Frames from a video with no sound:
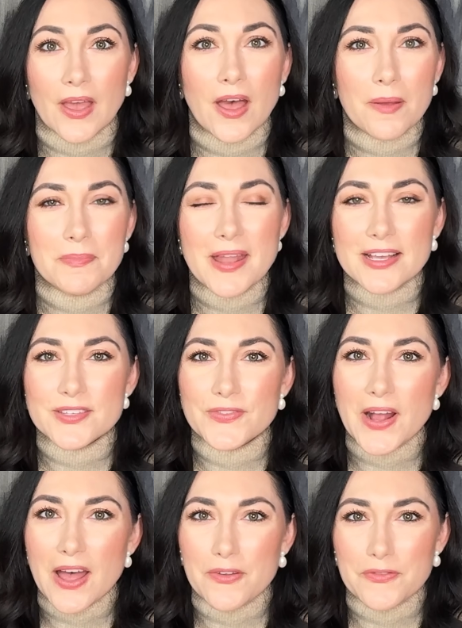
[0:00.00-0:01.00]
Up next
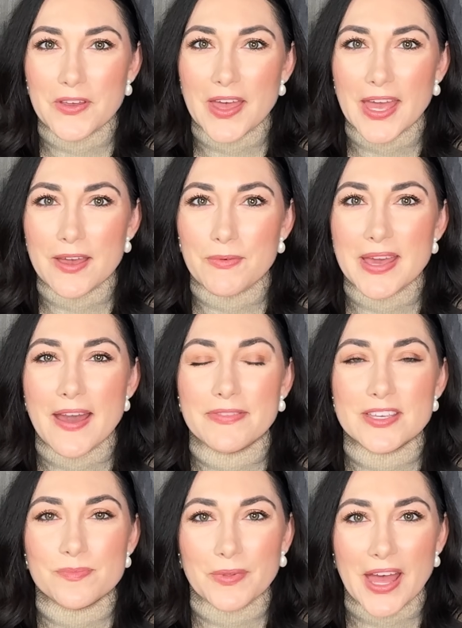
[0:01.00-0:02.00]
for outfit 8, we have
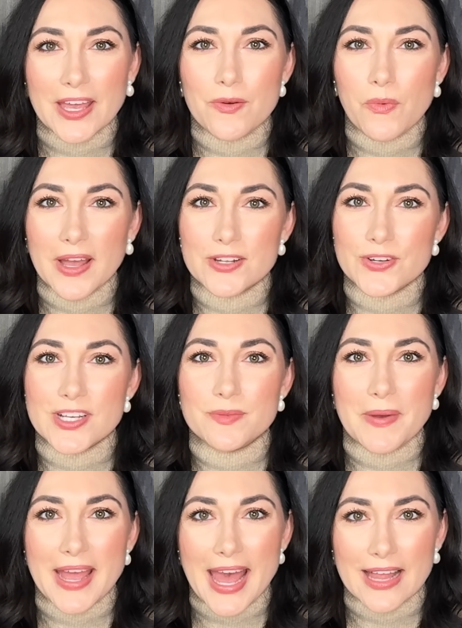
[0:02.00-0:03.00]
this black and white dress
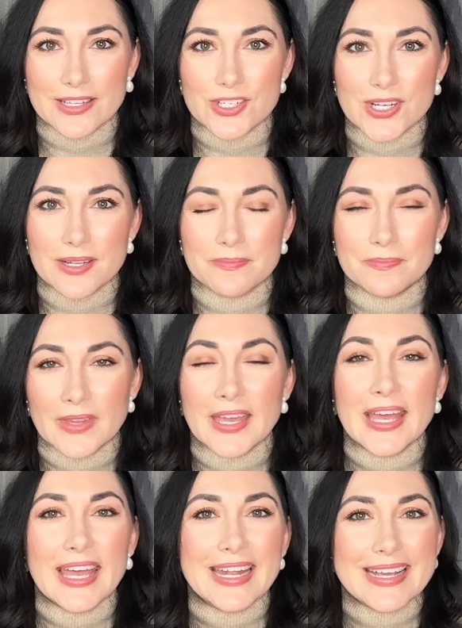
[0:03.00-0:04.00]
by Halogen.
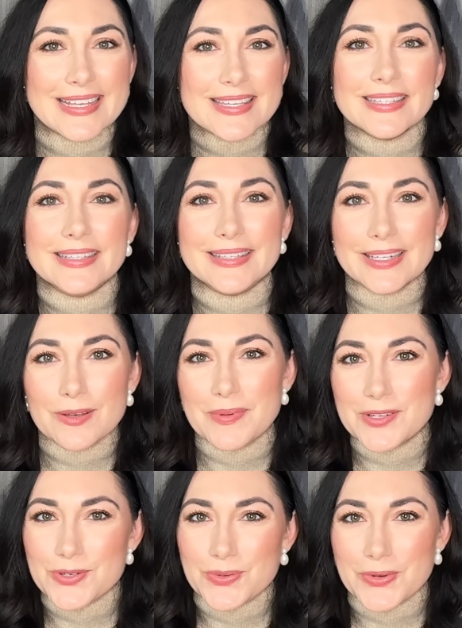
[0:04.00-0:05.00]
It is a little
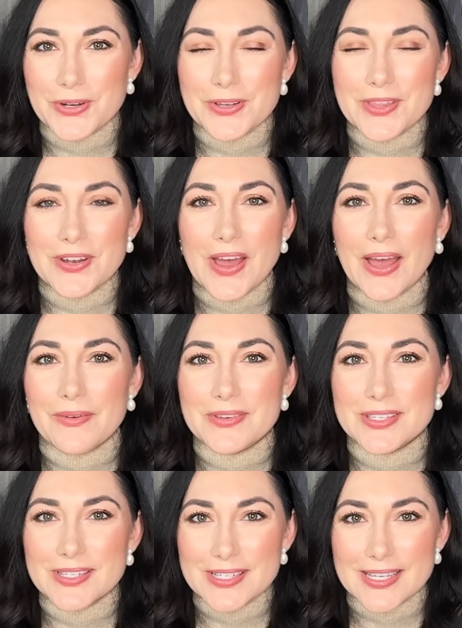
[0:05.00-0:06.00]
bit shorter than I
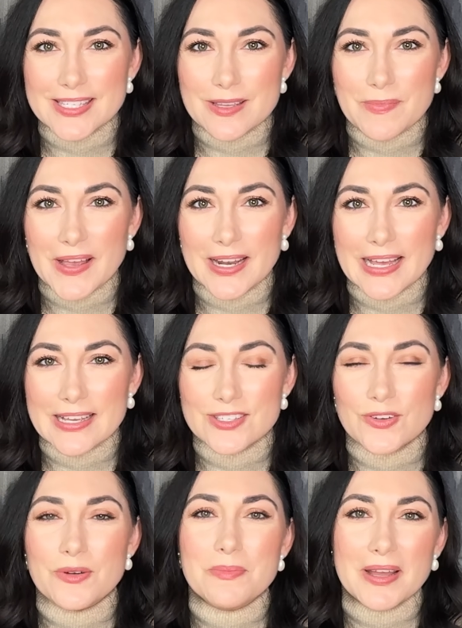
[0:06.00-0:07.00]
was anticipating,
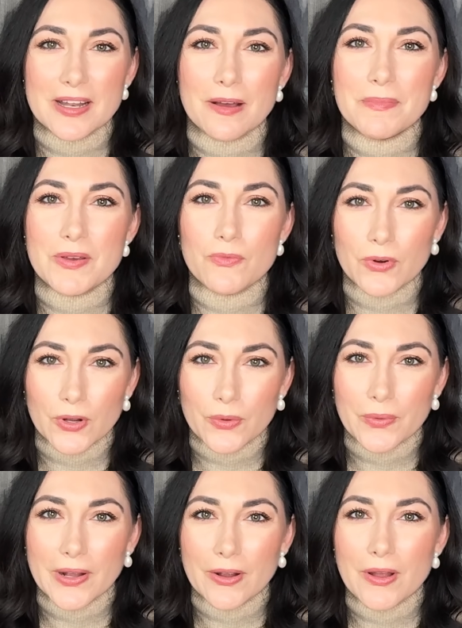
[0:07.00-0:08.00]
so it might not be
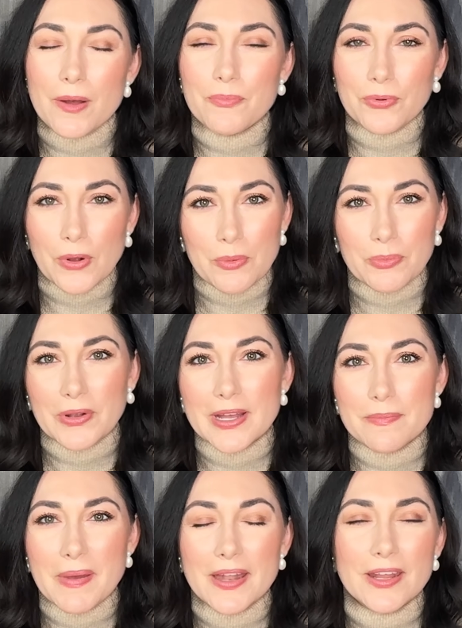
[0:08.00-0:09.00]
workwear
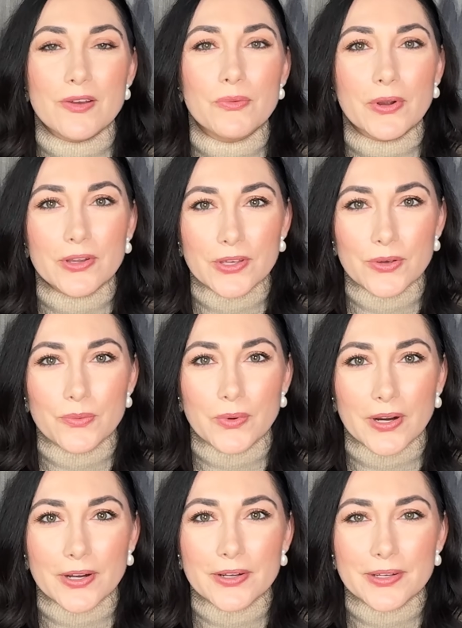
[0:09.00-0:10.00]
appropriate pending where you
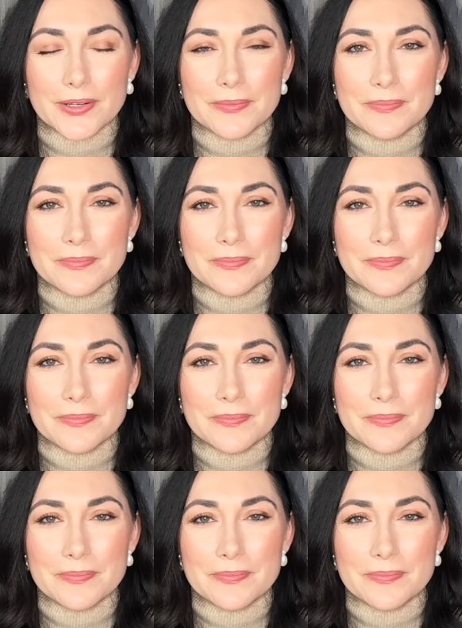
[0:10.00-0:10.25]
work.